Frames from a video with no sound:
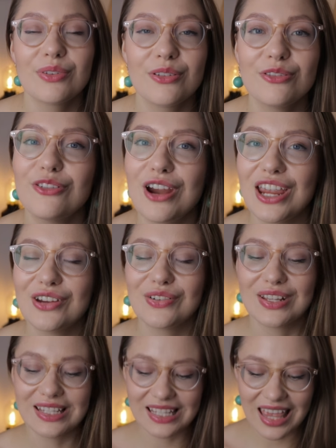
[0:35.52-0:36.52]
with a
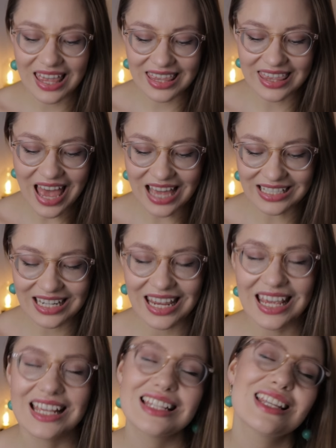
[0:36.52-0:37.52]
fragrance that
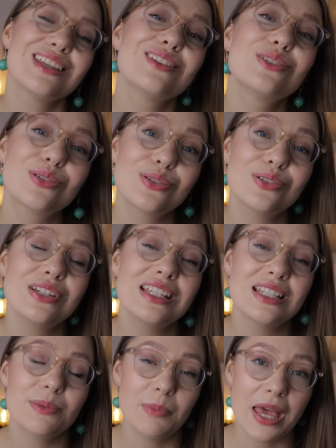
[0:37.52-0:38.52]
is truly
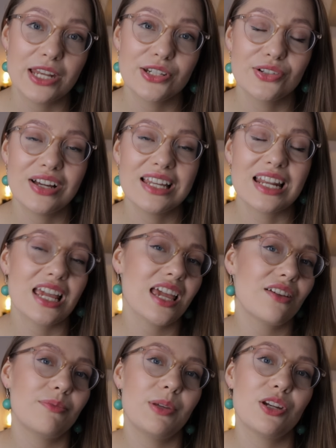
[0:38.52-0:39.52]
special and I
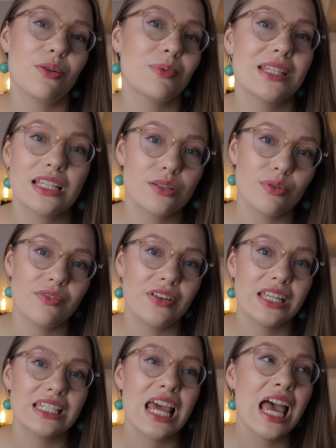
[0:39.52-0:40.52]
have been obsessed with
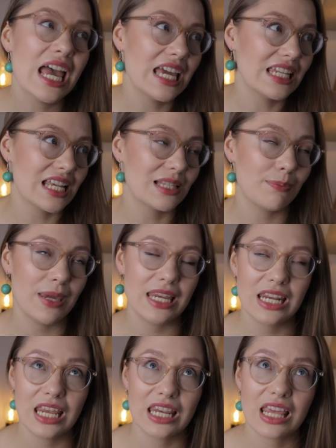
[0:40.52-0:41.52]
it. It has
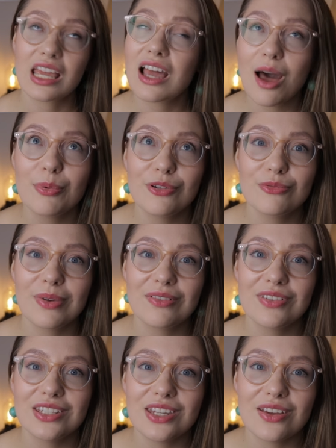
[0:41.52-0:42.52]
been in a couple of my
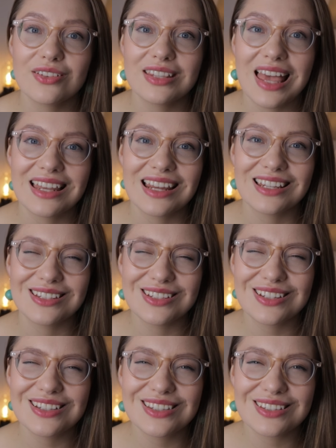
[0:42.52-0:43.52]
videos and I
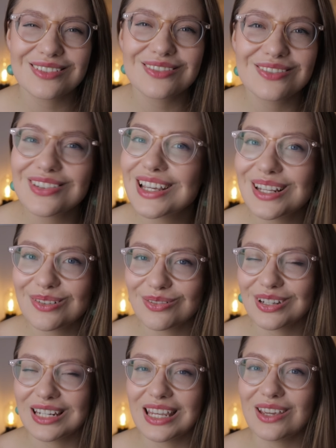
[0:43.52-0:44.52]
just really,
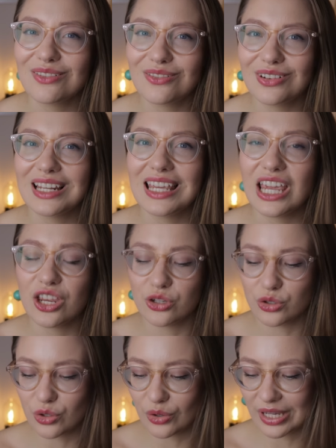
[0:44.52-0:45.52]
really, really
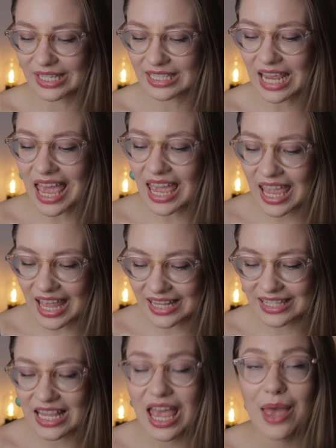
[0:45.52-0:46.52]
enjoy it.
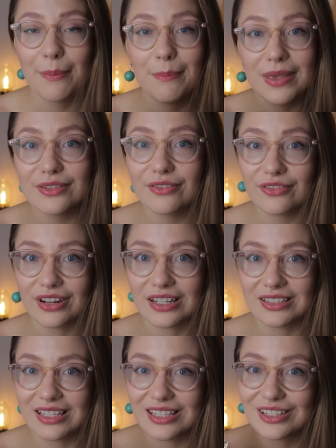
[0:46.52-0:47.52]
It's Maison
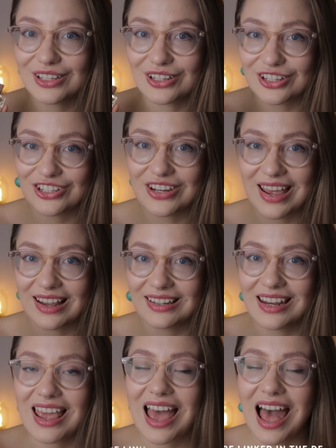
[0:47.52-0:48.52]
Francis
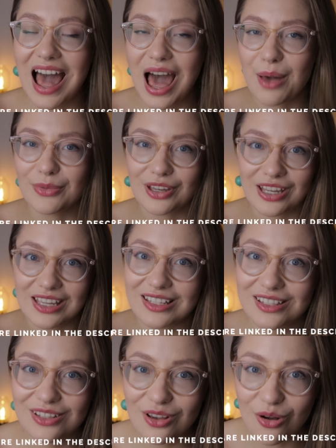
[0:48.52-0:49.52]
Kurkdjian
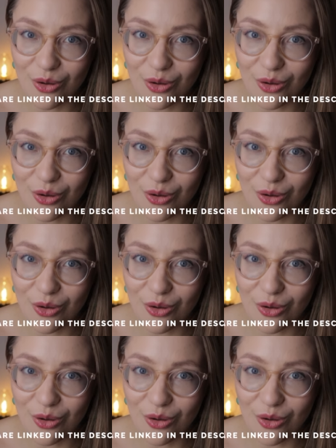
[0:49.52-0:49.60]
Amyris